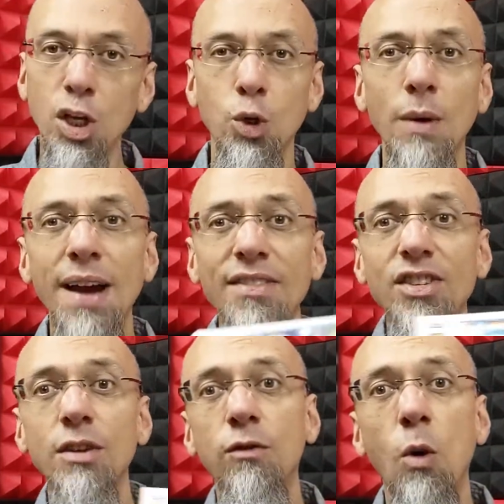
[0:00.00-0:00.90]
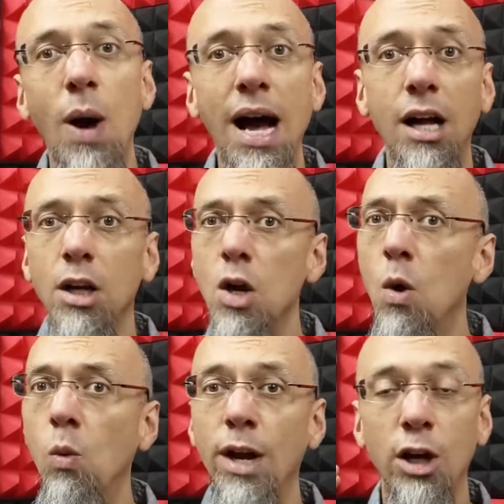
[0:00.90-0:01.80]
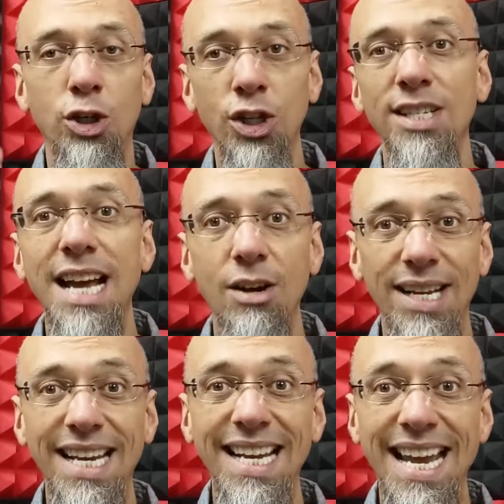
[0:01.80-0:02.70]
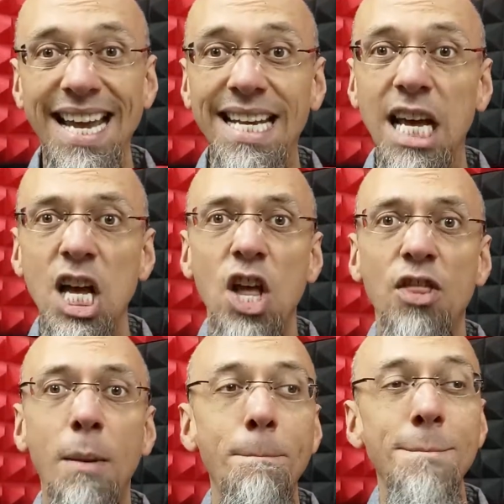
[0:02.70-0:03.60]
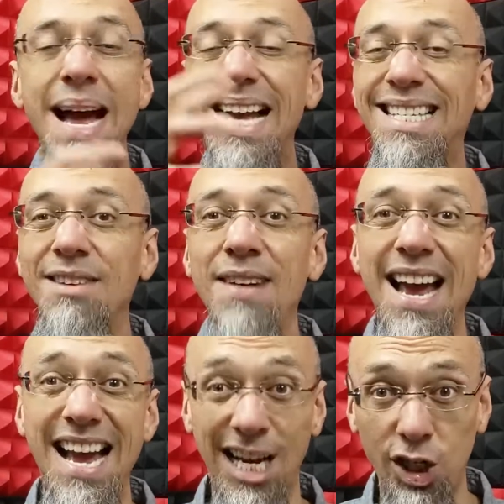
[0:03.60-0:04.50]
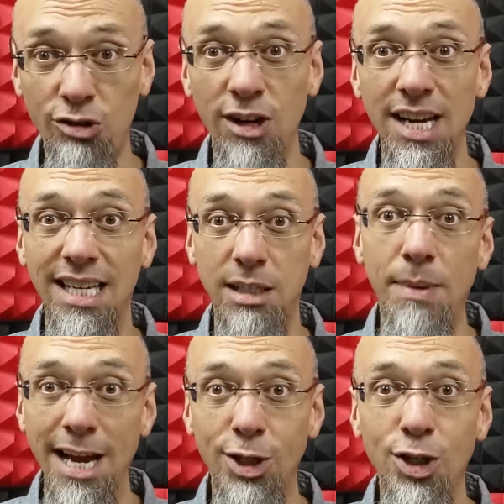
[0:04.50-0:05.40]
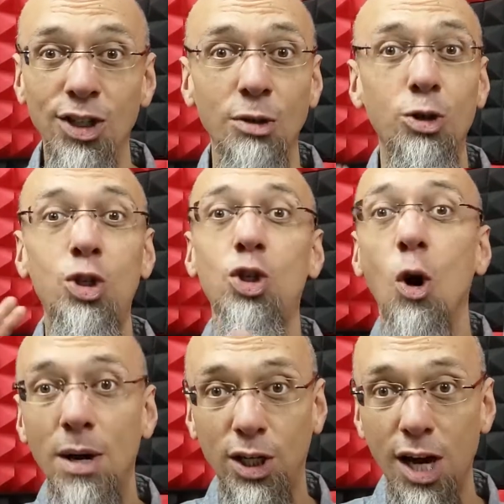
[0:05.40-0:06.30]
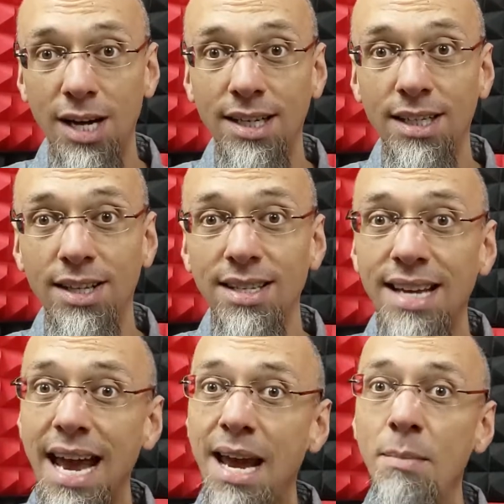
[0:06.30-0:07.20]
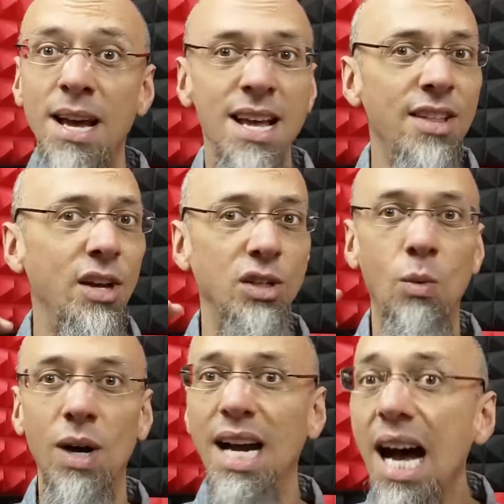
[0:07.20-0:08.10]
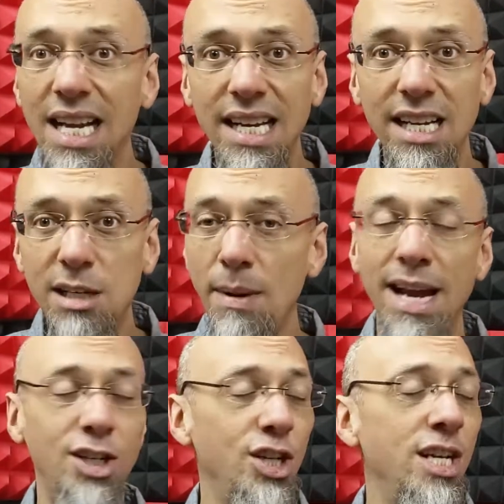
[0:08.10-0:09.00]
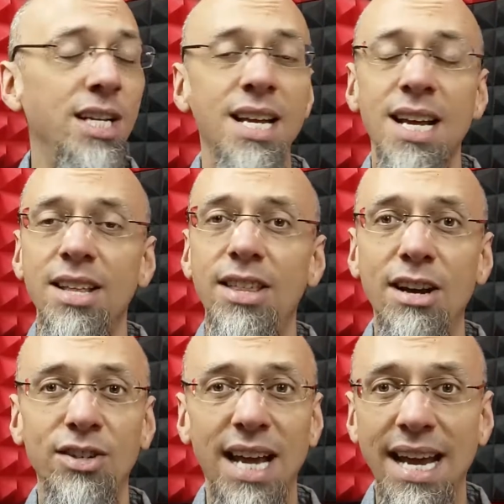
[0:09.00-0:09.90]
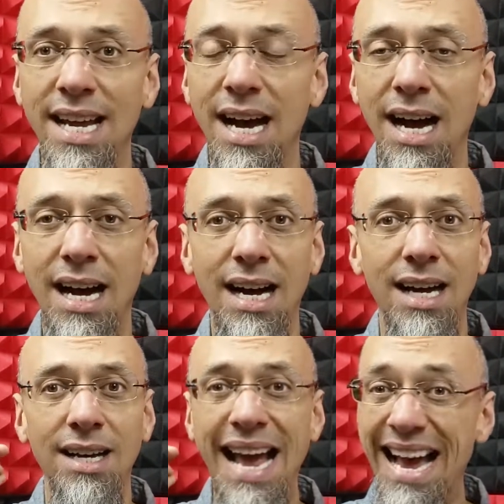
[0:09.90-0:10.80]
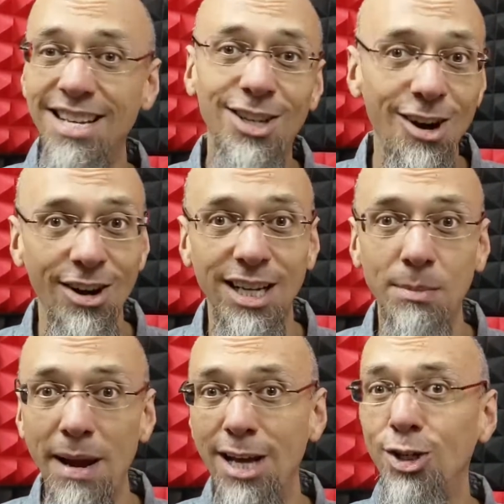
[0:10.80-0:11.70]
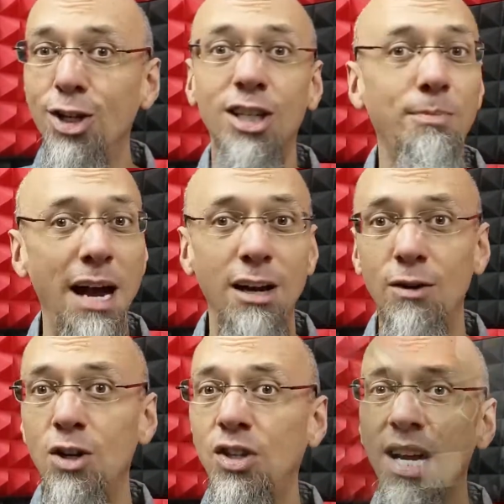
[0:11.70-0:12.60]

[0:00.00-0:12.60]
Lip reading: So we've had this in for a while. We are just now getting in the massive extra expansions. There's so much content to this game. There's a Wakanda expansion. There's a Asgard expansion, Spider-Verse.